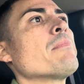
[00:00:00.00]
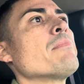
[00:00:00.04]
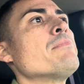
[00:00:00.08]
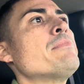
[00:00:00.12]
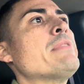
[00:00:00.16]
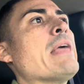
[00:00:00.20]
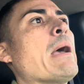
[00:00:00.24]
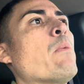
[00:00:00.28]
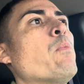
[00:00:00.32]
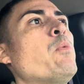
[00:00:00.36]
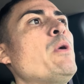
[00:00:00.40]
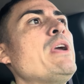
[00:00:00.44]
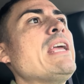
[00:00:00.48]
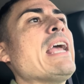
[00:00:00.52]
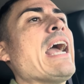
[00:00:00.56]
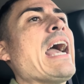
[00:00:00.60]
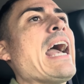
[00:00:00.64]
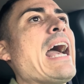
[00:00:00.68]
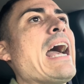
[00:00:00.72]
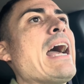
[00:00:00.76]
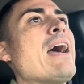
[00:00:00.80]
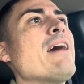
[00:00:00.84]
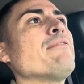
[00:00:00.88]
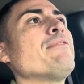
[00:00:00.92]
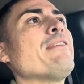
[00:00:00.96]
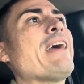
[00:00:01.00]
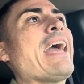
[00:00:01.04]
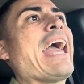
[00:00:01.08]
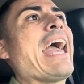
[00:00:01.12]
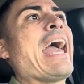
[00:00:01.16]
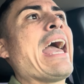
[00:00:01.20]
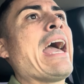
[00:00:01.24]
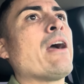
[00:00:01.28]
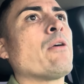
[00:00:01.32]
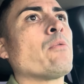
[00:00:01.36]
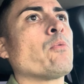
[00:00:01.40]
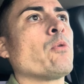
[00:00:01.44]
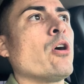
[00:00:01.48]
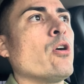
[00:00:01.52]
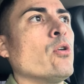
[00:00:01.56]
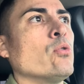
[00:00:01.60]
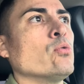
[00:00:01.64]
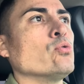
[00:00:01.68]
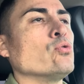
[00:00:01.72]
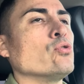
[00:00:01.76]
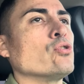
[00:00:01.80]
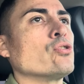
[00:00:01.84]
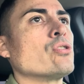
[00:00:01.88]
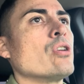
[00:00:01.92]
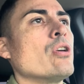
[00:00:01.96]
that we have
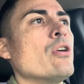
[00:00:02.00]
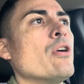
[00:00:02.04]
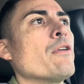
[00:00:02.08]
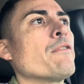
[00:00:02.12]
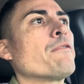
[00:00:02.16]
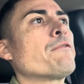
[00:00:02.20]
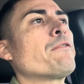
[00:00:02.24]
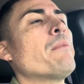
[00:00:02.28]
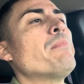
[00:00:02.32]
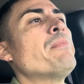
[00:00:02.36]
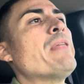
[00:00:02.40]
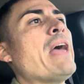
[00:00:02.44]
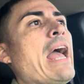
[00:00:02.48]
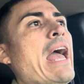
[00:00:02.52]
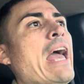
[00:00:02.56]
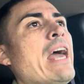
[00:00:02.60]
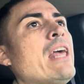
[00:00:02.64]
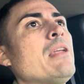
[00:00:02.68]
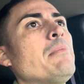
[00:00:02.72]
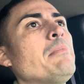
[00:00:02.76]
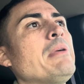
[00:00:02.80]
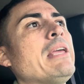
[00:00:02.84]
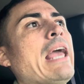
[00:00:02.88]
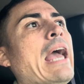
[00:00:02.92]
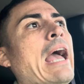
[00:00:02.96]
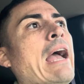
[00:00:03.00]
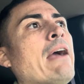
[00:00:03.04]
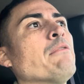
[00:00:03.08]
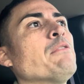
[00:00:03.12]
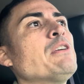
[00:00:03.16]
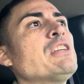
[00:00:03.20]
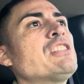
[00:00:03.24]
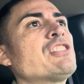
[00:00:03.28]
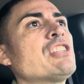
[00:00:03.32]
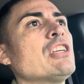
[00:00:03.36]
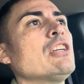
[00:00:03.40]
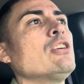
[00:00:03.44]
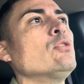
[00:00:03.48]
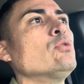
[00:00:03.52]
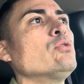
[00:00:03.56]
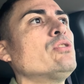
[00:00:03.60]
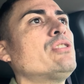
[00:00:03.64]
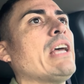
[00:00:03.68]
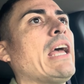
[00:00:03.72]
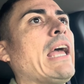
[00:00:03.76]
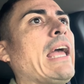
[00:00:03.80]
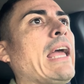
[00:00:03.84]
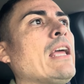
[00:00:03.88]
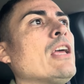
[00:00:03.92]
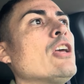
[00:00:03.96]
arrows from the enemy every single
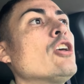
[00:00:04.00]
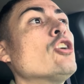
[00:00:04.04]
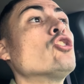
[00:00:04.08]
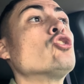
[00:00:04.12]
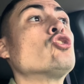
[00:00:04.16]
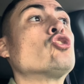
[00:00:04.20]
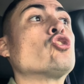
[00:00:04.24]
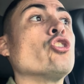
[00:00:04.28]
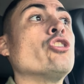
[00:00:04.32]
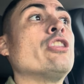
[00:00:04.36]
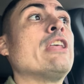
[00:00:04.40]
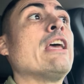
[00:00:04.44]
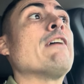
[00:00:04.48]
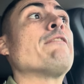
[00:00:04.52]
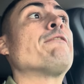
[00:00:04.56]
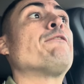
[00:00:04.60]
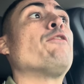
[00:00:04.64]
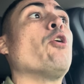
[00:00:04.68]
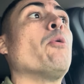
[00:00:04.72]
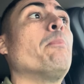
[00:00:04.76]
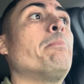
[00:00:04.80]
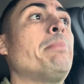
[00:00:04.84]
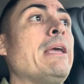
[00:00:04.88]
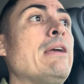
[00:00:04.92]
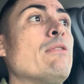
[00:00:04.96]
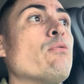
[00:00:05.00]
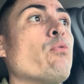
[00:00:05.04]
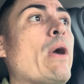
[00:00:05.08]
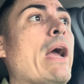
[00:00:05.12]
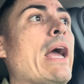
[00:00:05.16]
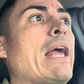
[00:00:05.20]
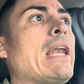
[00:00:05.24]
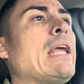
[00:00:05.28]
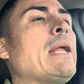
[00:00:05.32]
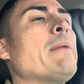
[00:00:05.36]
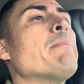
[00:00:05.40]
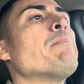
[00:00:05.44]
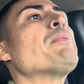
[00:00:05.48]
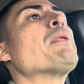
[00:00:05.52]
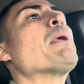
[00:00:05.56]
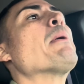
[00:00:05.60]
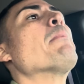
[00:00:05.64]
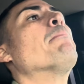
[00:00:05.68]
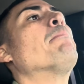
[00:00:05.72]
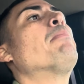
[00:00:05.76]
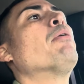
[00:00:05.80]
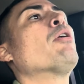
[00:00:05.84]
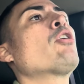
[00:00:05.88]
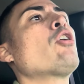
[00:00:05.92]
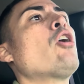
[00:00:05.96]
day. So therefore, be ready,
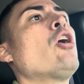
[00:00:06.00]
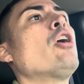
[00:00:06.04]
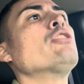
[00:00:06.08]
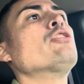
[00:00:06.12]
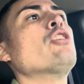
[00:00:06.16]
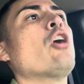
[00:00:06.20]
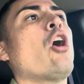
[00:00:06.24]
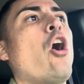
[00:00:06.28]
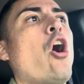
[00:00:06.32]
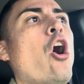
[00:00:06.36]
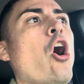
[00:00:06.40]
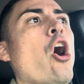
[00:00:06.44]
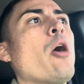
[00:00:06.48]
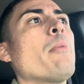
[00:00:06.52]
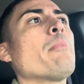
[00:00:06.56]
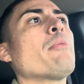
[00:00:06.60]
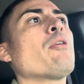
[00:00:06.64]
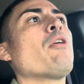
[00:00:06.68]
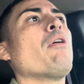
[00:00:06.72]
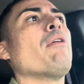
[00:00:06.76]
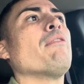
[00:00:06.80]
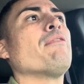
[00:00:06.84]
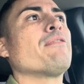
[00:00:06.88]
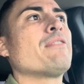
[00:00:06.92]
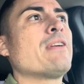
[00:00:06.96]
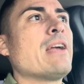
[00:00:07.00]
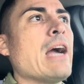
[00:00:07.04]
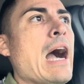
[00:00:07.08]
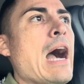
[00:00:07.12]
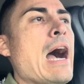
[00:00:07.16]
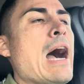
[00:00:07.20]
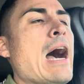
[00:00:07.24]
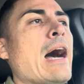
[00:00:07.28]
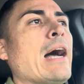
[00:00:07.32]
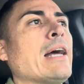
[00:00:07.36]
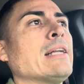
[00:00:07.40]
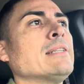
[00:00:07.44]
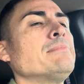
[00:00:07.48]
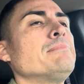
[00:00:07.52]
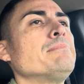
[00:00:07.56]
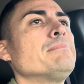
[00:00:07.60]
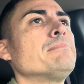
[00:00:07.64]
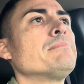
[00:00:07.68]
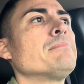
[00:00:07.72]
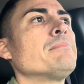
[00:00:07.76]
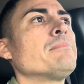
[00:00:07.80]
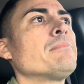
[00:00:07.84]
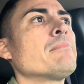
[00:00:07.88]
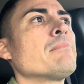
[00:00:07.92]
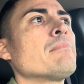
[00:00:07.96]
put on the armor of God,
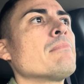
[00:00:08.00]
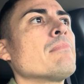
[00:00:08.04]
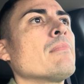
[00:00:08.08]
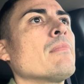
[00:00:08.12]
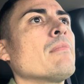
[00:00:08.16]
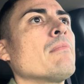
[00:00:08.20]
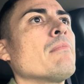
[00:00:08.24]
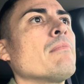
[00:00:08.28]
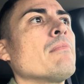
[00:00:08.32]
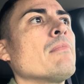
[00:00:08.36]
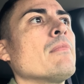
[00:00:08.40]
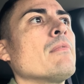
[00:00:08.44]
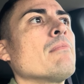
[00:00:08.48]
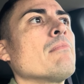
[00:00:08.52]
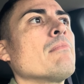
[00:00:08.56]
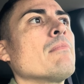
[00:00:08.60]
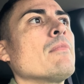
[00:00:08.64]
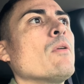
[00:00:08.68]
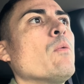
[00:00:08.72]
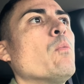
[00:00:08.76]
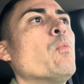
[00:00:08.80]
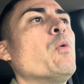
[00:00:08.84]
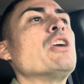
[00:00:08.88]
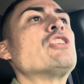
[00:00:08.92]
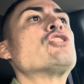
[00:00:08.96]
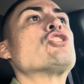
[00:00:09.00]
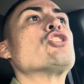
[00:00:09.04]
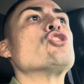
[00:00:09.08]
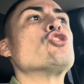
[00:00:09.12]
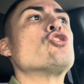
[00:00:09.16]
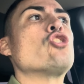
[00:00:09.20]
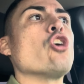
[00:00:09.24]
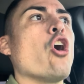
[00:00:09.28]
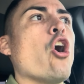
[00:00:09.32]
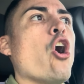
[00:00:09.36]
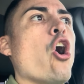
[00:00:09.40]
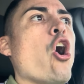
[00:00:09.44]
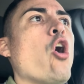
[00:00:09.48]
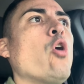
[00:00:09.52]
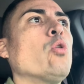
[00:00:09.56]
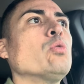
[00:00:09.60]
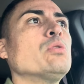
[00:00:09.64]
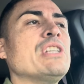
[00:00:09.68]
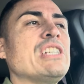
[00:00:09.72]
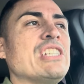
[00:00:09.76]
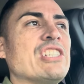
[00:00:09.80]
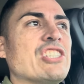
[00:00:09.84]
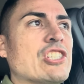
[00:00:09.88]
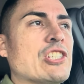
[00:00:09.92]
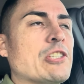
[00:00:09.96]
which is the
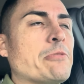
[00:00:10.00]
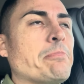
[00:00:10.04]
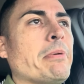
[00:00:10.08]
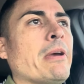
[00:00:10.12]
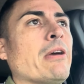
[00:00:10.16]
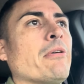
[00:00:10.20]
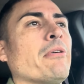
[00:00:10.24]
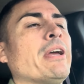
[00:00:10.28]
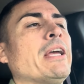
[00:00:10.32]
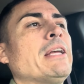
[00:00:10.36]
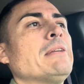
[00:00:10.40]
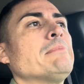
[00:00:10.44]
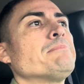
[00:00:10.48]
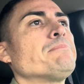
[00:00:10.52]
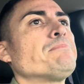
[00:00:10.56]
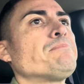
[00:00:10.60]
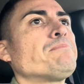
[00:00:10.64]
Holy Spirit